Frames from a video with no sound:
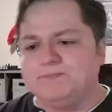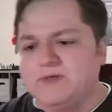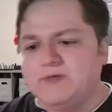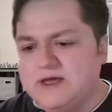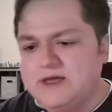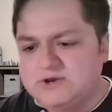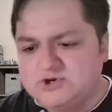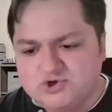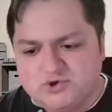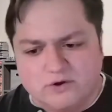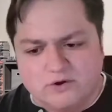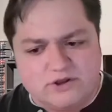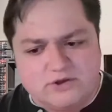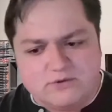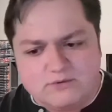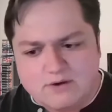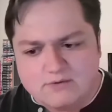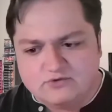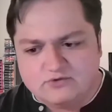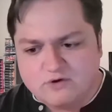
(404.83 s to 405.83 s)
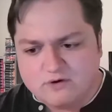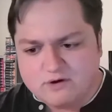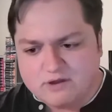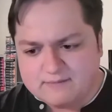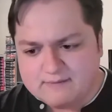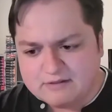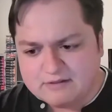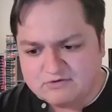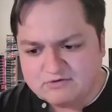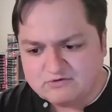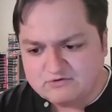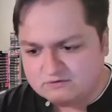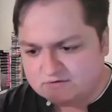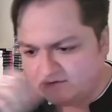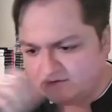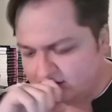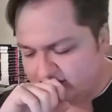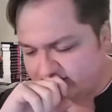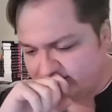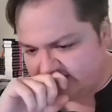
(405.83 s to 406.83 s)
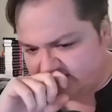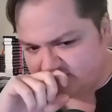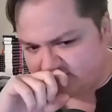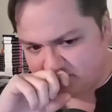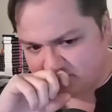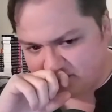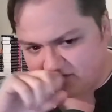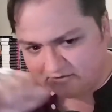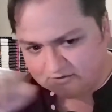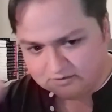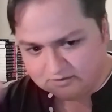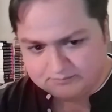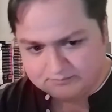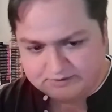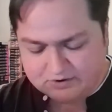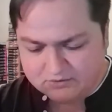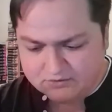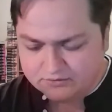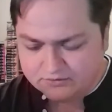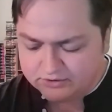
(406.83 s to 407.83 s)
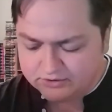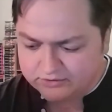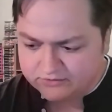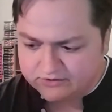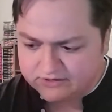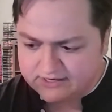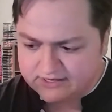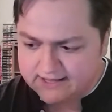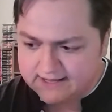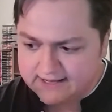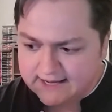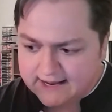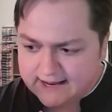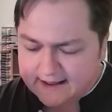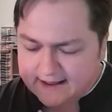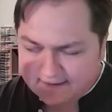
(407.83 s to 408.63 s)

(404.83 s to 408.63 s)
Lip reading: And Sean, you and I were talking about this on Facebook a little bit earlier today.